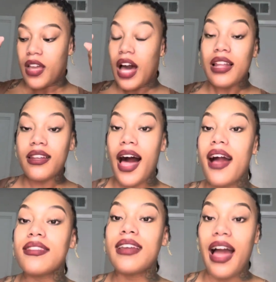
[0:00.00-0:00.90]
a
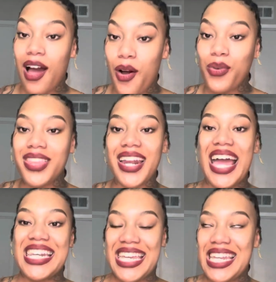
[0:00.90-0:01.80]
lockdown that I
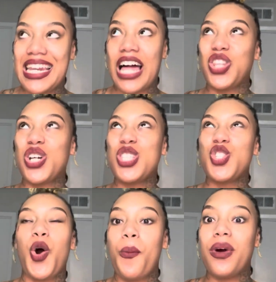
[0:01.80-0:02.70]
needed. I learned
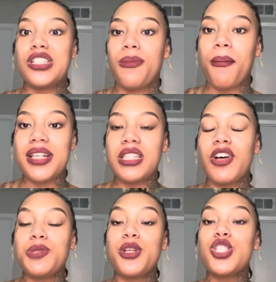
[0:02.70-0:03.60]
so much about myself. I
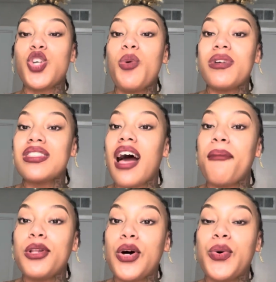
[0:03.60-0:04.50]
spent so much time
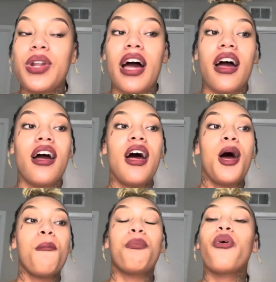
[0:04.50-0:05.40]
alone. I
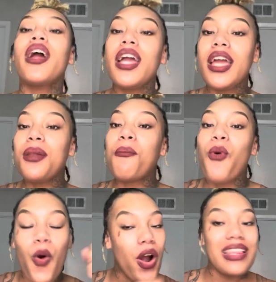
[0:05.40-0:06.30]
prayed
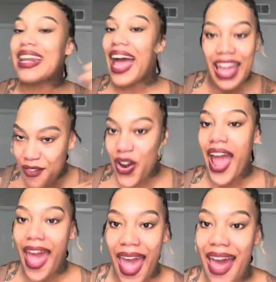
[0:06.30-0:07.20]
more than I ever
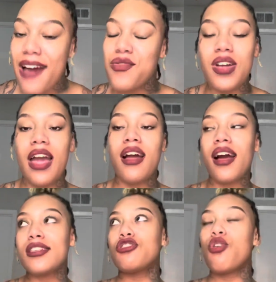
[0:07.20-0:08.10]
have. Okay, I
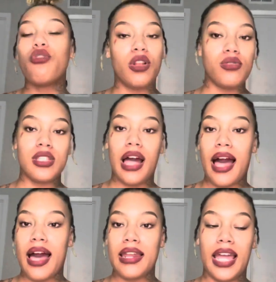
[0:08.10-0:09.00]
got so close to
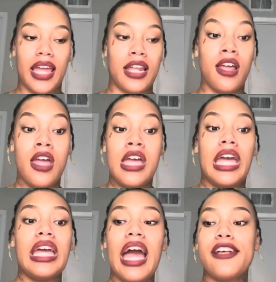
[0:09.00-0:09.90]
God, and
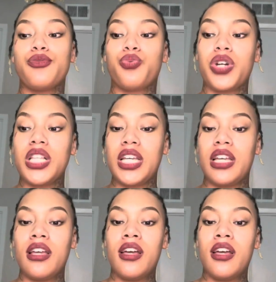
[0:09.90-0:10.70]
it has really